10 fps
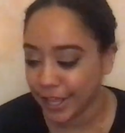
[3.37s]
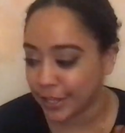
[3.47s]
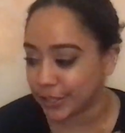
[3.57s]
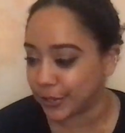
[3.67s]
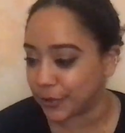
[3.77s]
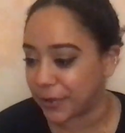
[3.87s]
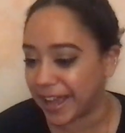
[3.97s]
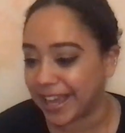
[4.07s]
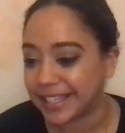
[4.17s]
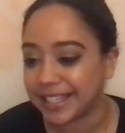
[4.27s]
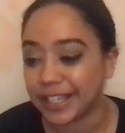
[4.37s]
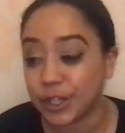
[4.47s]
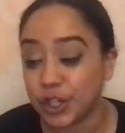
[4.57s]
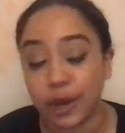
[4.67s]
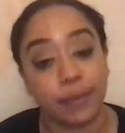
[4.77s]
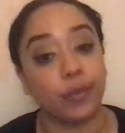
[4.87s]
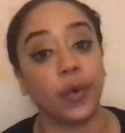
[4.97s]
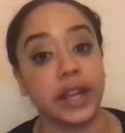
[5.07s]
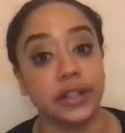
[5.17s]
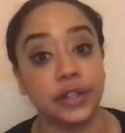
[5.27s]
So guys, let's jump
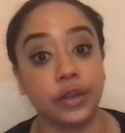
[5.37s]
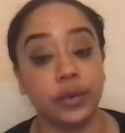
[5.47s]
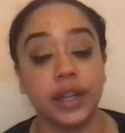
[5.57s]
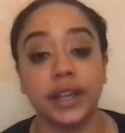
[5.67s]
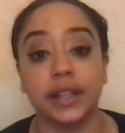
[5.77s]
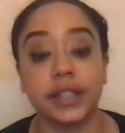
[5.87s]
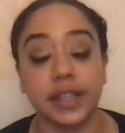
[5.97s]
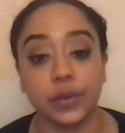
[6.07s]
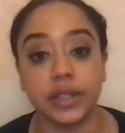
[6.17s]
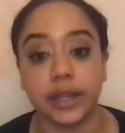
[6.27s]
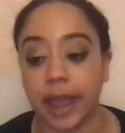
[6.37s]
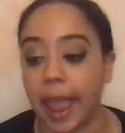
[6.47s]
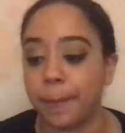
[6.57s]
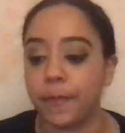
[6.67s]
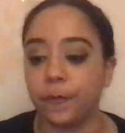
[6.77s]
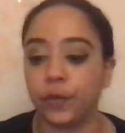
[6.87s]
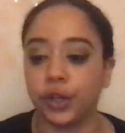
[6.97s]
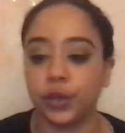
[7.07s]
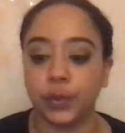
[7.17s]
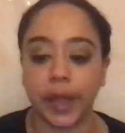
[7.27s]
right into your reading. Let's see what's going to happen for
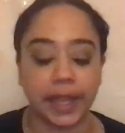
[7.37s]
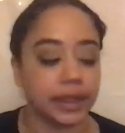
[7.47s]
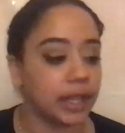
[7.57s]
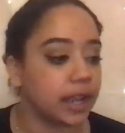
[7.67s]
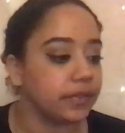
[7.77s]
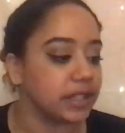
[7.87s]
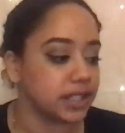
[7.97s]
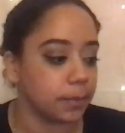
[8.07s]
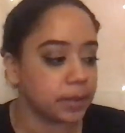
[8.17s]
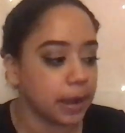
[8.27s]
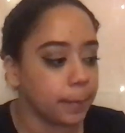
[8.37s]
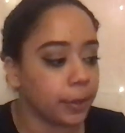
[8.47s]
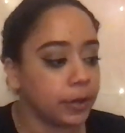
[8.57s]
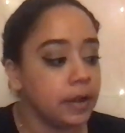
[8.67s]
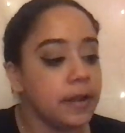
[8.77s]
you in love in September.